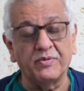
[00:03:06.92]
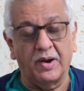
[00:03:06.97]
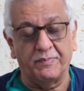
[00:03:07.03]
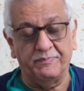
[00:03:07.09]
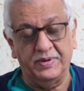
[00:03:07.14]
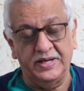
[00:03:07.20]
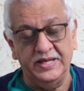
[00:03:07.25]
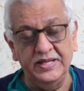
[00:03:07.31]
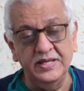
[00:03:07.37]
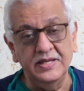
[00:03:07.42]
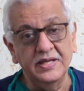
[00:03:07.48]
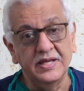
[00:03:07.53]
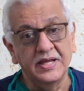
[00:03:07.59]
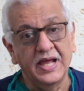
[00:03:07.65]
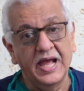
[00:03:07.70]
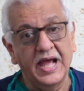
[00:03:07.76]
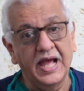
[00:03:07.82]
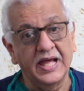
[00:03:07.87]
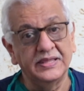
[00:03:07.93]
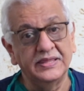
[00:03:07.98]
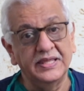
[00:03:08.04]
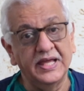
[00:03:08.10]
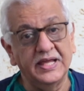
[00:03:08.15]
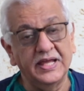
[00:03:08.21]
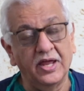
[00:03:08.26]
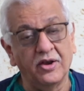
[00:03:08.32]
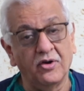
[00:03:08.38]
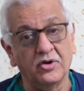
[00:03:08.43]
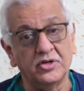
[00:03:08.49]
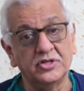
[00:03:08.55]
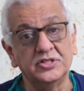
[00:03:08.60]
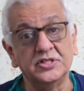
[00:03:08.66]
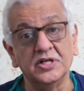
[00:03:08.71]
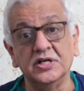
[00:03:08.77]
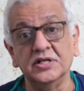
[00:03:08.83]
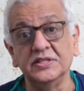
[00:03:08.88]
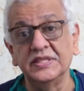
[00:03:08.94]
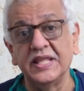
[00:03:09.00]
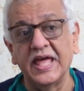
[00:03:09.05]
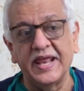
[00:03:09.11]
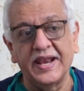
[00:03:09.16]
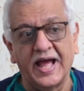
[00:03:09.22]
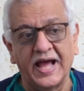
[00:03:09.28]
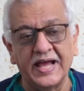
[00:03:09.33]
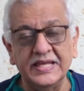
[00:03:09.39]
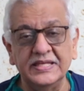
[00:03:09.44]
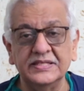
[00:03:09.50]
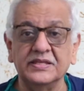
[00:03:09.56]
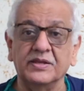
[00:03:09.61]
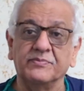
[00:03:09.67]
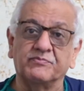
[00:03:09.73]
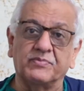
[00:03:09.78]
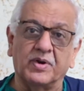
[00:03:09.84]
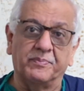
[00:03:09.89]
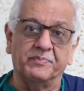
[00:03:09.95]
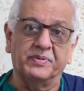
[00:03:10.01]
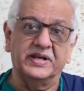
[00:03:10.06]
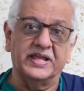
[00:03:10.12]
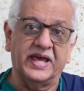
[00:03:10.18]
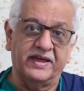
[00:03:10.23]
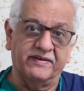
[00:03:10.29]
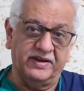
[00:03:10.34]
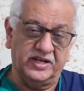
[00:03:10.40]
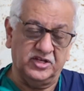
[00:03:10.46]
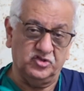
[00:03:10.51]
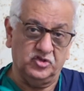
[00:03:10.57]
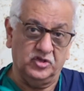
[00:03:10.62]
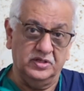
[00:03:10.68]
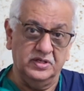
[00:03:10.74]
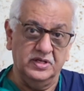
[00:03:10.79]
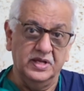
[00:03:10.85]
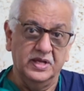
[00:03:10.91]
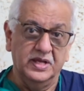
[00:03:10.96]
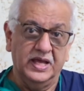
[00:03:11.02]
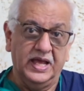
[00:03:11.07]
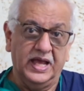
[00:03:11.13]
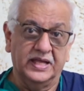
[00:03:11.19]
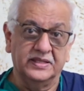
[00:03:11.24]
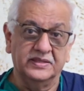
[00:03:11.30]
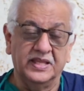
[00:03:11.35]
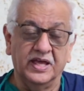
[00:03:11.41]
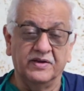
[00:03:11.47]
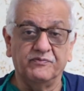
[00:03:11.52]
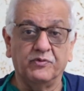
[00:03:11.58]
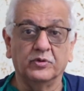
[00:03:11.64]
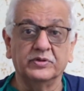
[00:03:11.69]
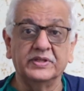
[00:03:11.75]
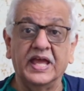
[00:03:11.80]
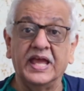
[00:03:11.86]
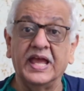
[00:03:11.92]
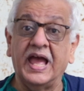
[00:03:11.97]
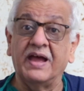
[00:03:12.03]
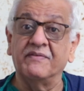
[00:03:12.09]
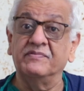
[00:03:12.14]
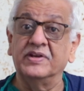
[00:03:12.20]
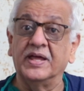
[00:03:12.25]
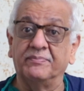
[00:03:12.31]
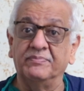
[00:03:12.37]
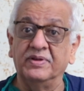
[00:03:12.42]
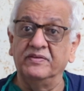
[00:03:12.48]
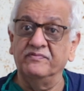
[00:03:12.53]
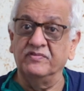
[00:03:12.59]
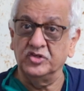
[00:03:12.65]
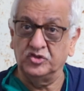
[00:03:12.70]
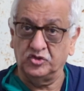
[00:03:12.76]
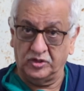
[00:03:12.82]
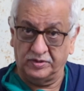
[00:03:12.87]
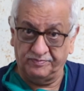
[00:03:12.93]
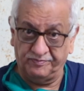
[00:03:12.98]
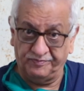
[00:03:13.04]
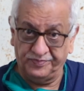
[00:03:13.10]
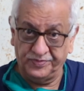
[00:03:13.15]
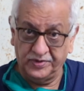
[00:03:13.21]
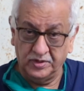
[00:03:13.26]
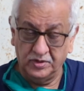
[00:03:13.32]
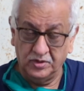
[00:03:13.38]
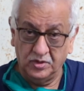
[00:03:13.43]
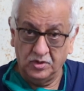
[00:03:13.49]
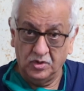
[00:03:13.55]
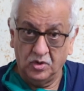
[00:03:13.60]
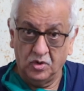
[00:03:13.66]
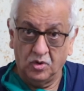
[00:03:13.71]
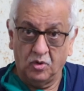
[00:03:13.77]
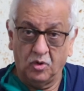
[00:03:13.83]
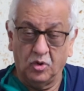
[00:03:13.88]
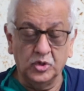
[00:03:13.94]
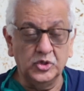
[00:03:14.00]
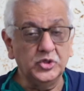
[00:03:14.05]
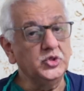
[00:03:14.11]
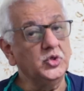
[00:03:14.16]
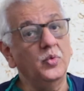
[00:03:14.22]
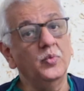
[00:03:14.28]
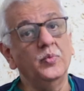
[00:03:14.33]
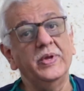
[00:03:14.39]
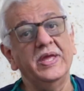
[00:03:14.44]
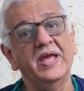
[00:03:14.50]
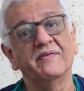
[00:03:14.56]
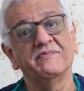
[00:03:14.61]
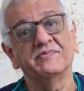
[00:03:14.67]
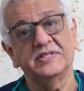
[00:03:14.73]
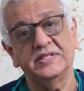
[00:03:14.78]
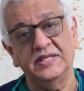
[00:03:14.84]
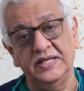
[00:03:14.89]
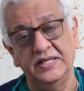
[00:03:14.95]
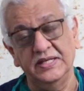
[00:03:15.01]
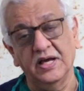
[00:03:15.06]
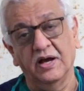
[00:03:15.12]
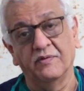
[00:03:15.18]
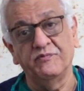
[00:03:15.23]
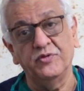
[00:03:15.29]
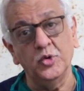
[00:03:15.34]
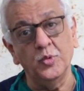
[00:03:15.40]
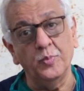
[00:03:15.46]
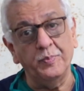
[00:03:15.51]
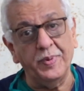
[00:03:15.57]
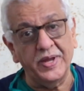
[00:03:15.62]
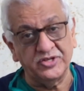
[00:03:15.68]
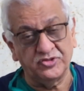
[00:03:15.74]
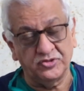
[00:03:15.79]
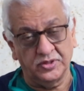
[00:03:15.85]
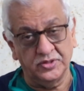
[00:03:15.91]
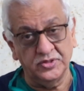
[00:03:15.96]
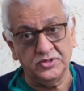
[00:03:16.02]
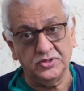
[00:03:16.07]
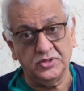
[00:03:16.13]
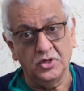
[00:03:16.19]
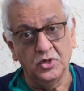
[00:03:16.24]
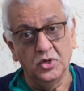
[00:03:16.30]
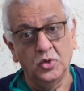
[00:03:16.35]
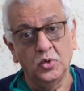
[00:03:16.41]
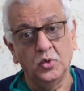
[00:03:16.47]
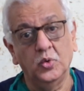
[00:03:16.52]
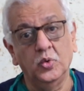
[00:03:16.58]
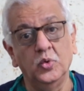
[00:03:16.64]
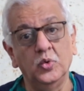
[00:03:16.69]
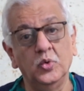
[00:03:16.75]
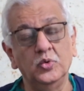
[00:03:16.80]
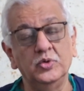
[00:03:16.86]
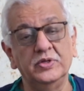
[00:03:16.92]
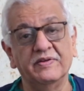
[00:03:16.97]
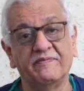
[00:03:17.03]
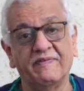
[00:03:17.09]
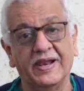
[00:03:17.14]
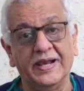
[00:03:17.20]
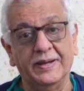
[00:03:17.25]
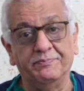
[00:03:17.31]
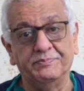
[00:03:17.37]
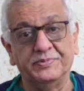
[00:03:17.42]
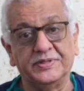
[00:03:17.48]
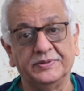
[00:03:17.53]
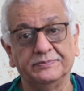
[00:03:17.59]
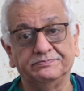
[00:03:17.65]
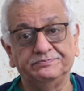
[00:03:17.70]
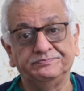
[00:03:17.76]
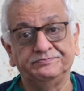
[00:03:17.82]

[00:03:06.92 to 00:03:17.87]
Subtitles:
properly and they cannot turn their eyes in proper direction. And therefore, they have double vision. Also, we have seen a few patients who developed